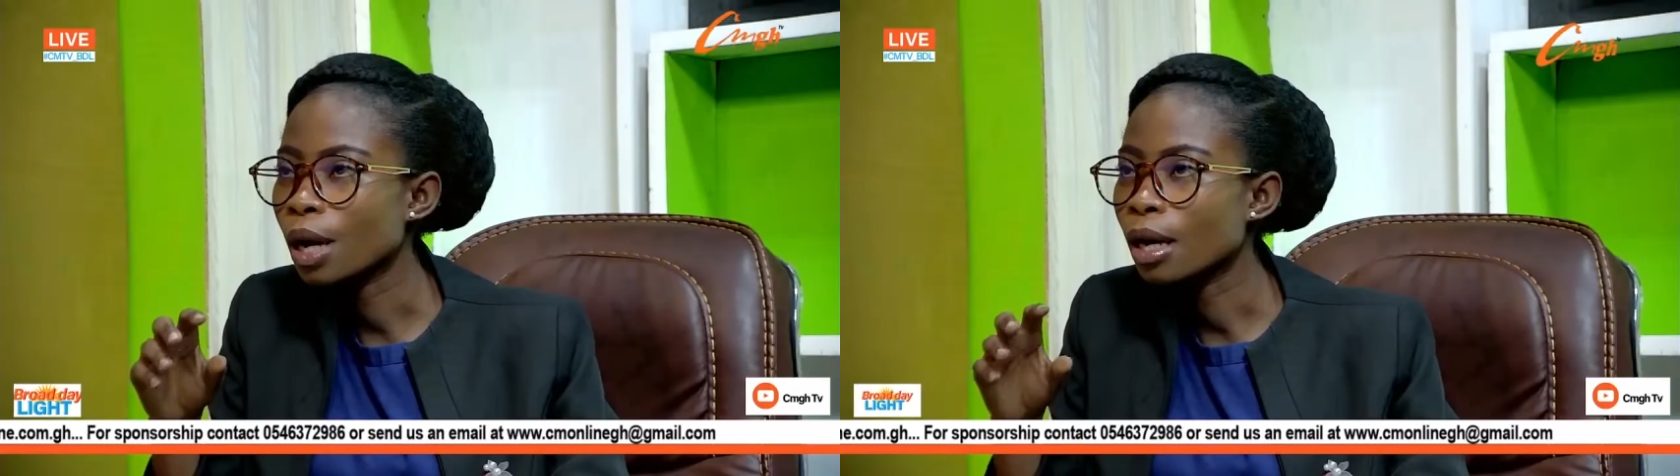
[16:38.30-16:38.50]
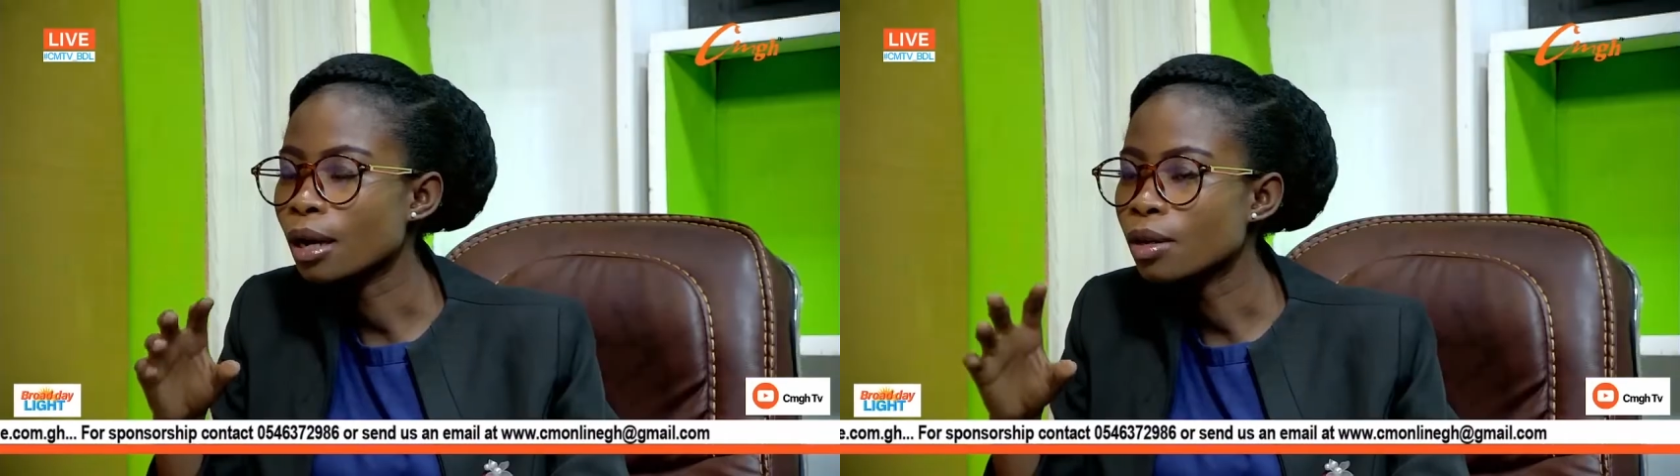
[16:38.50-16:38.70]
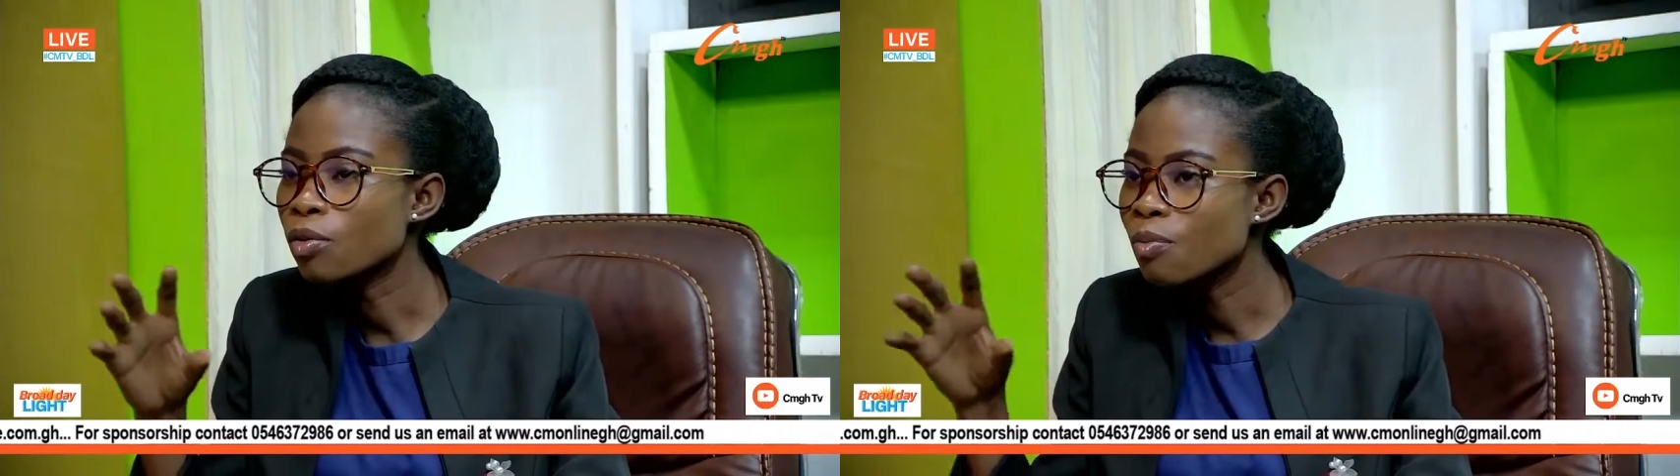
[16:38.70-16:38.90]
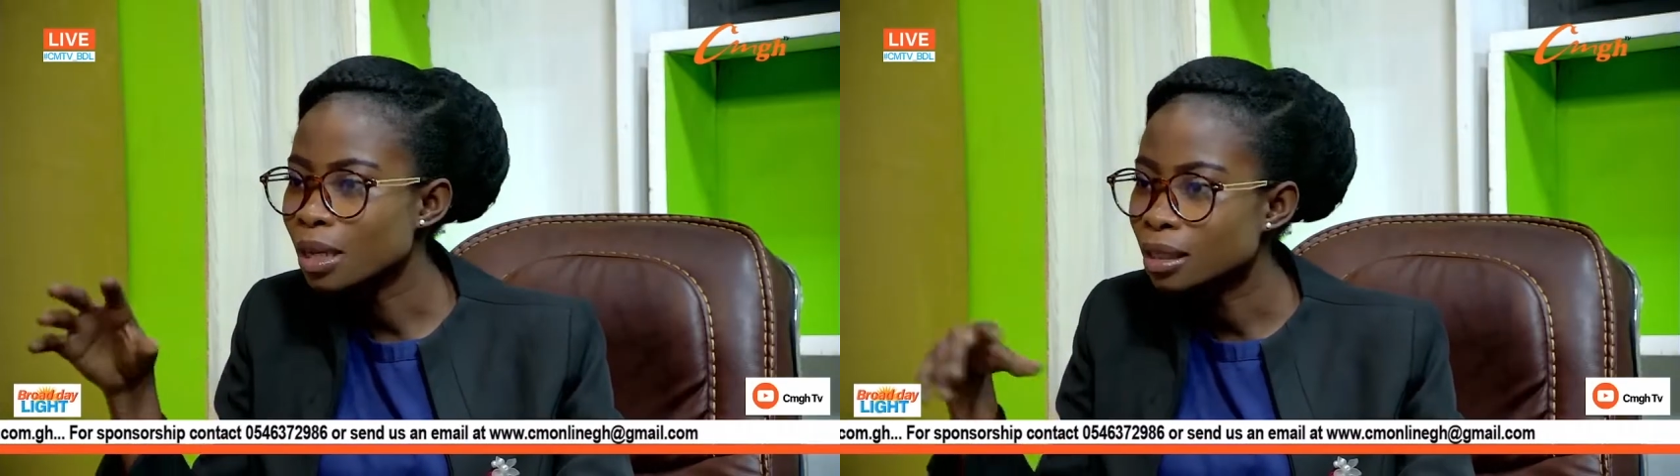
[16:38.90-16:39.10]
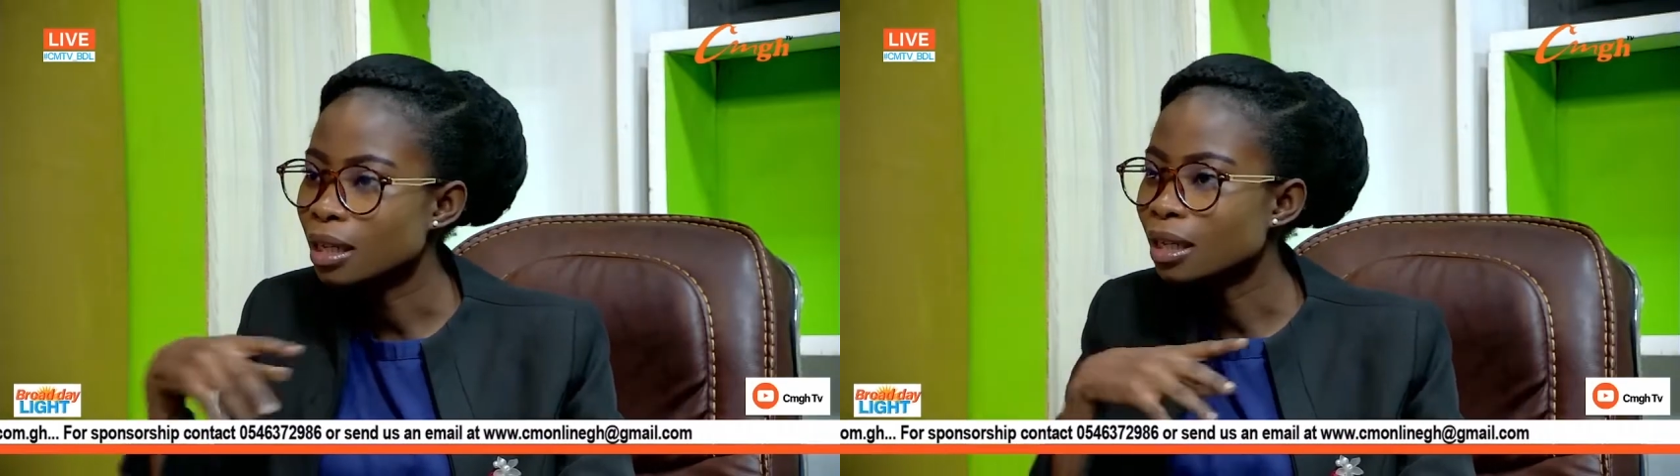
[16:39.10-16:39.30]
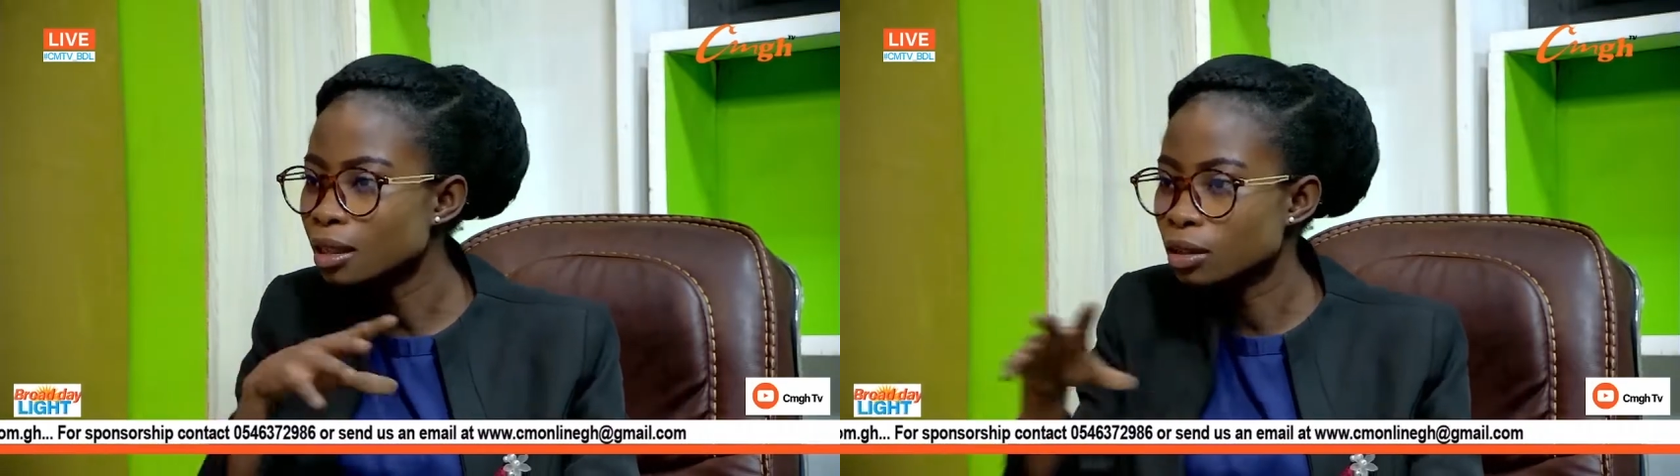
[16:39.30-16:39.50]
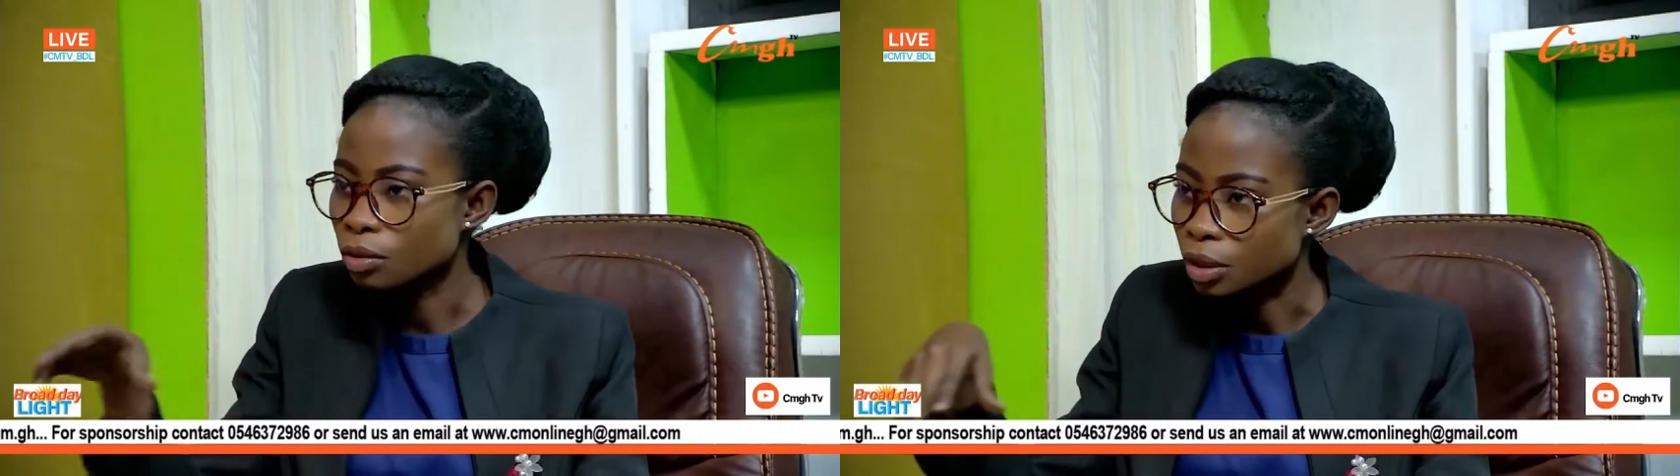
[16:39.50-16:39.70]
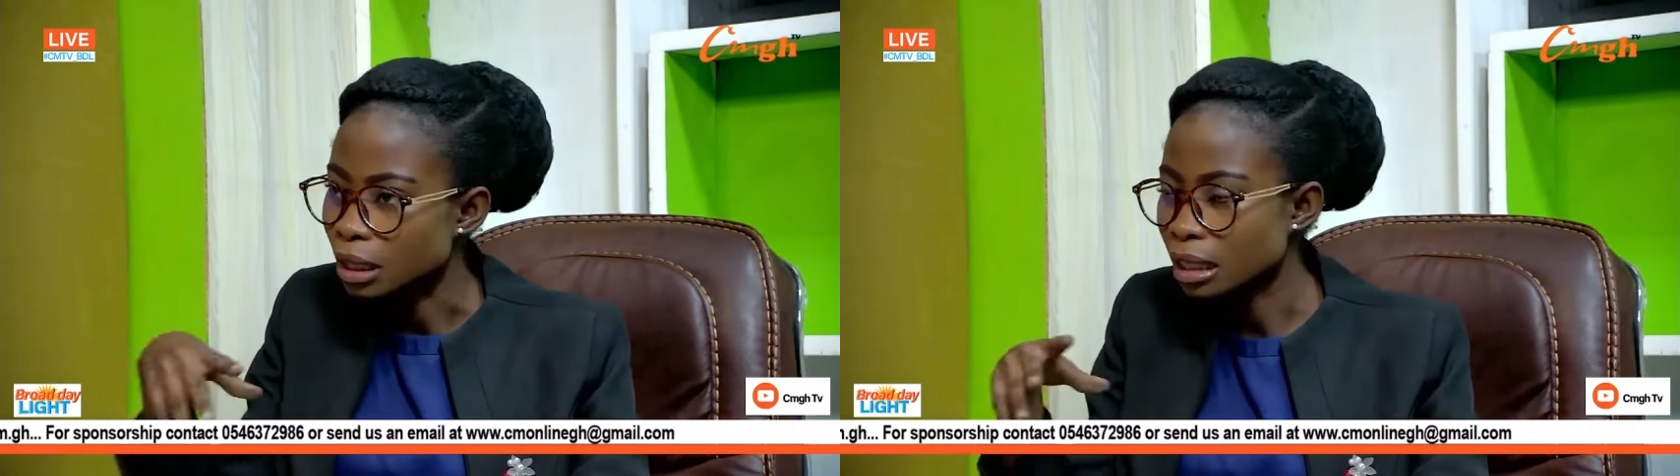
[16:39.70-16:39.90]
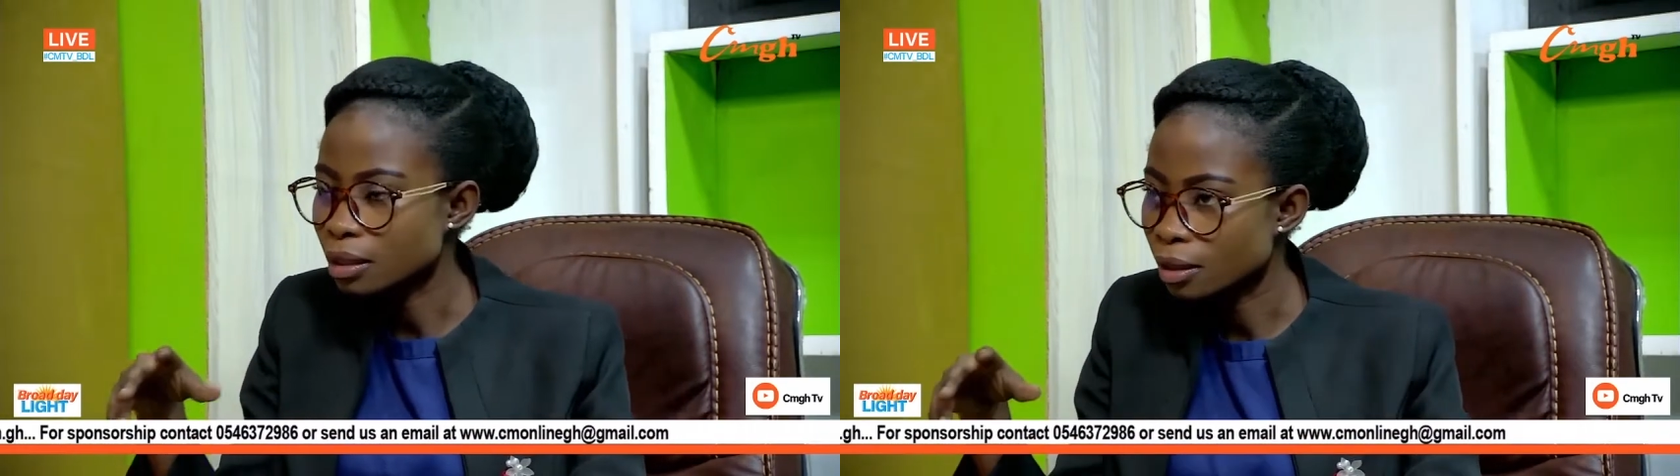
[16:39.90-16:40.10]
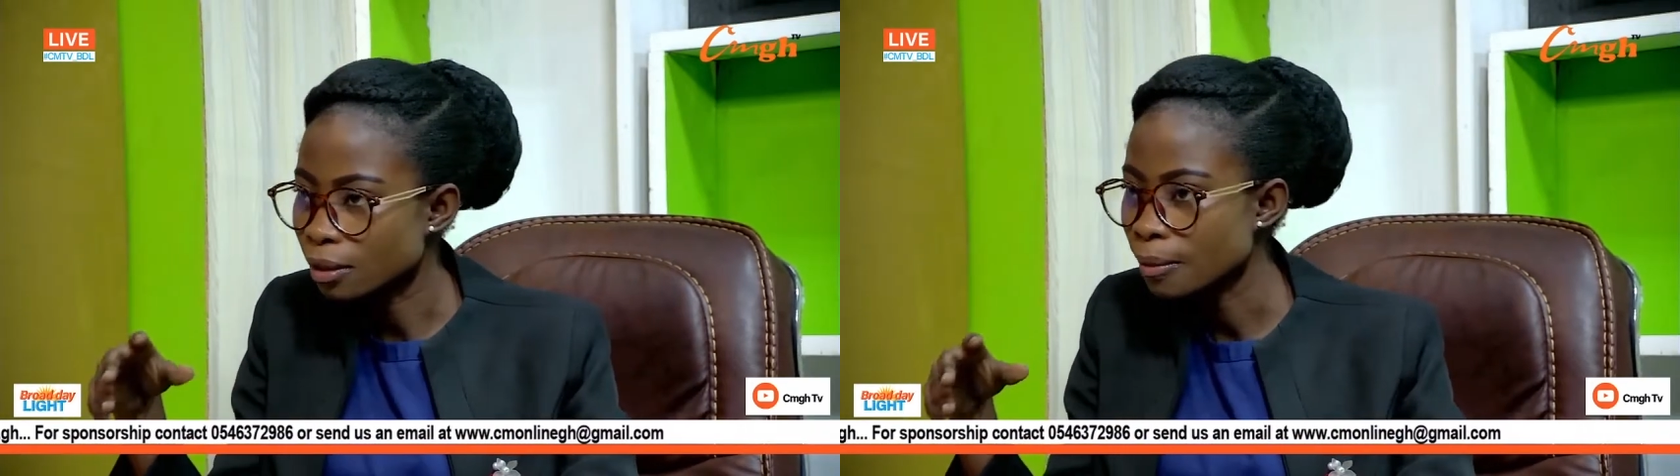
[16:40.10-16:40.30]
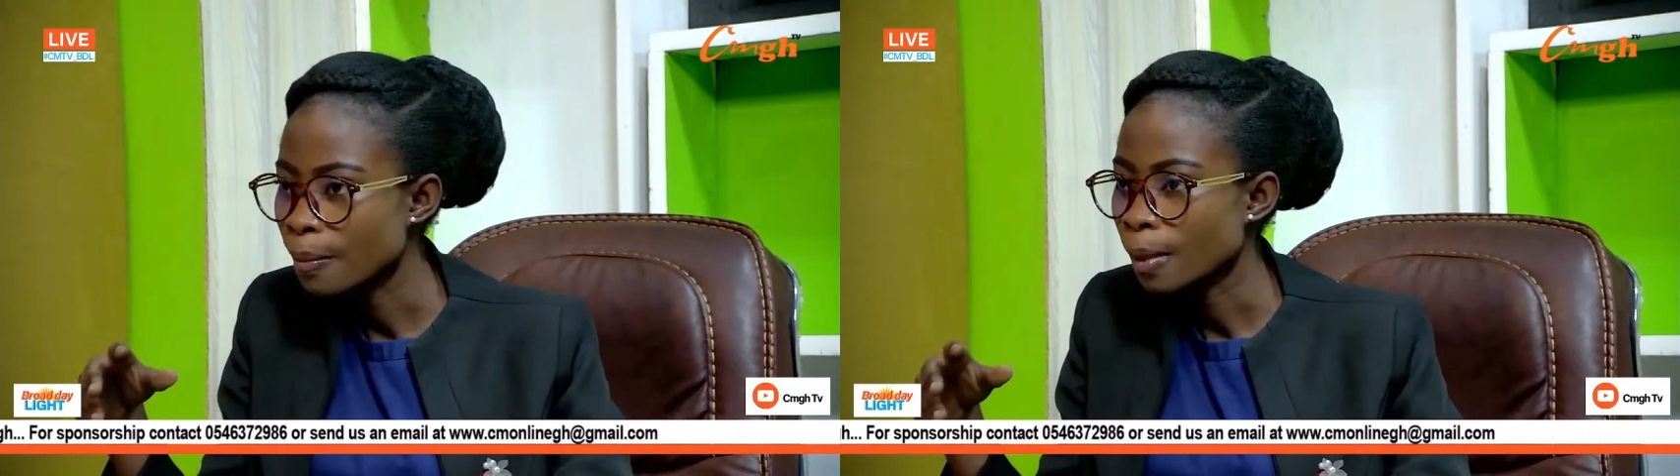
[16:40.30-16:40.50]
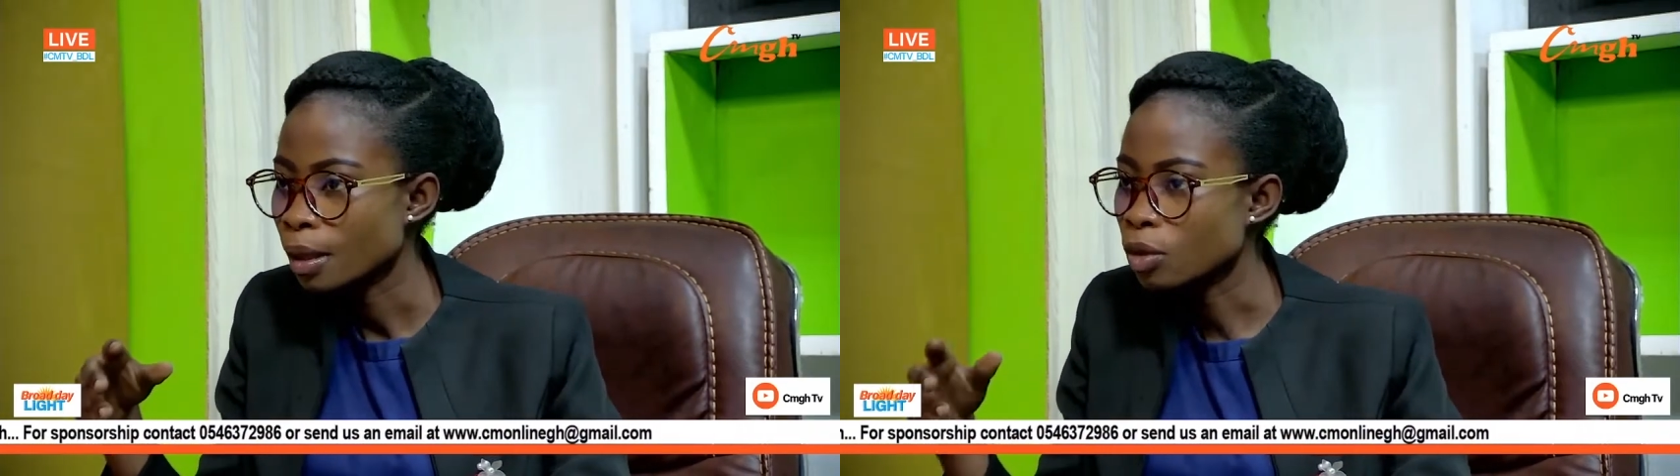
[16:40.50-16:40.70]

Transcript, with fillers: can you mention in this jurisdiction mm-hmm.